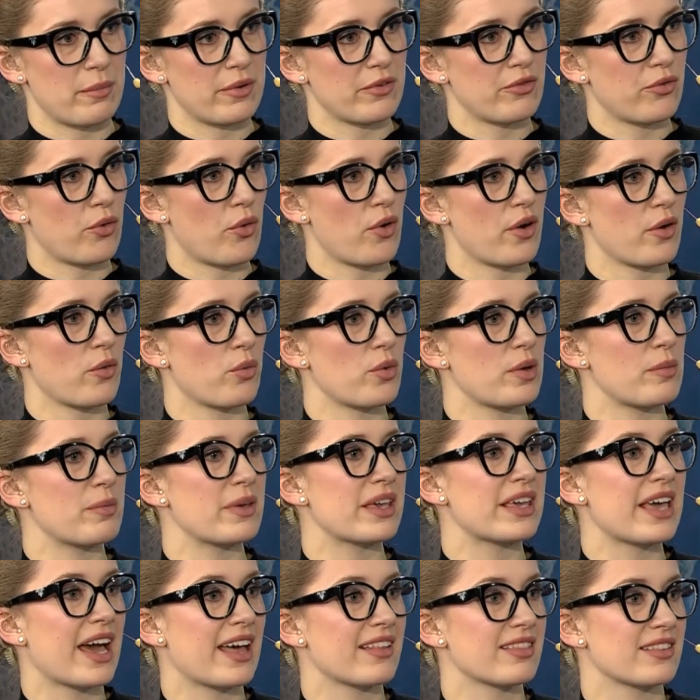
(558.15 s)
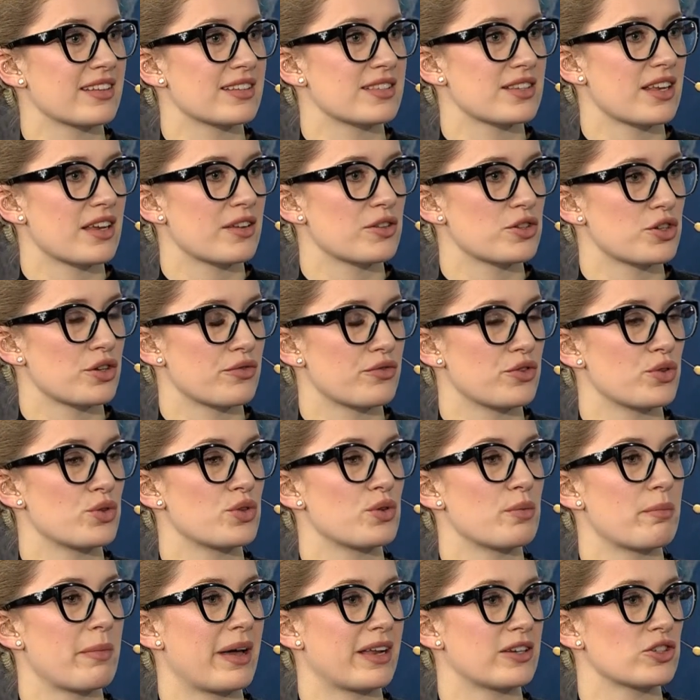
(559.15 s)
Before we began this interview,
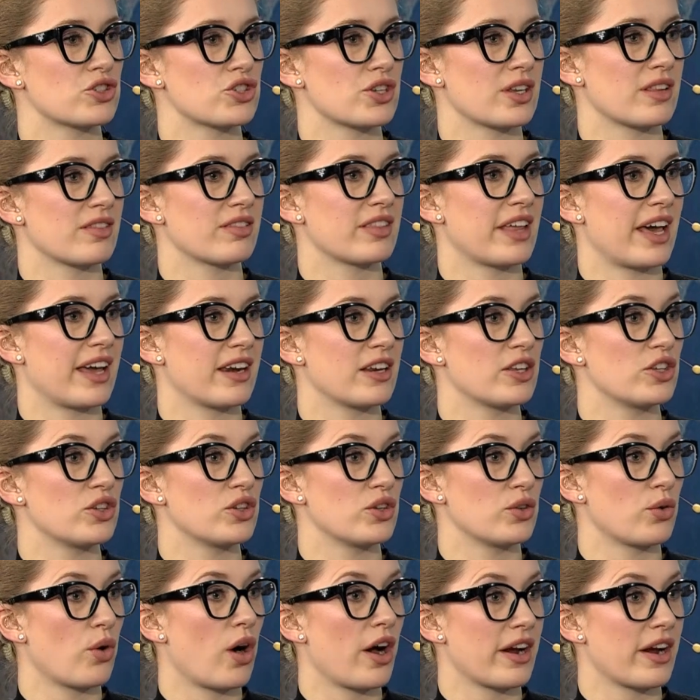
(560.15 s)
you mentioned that you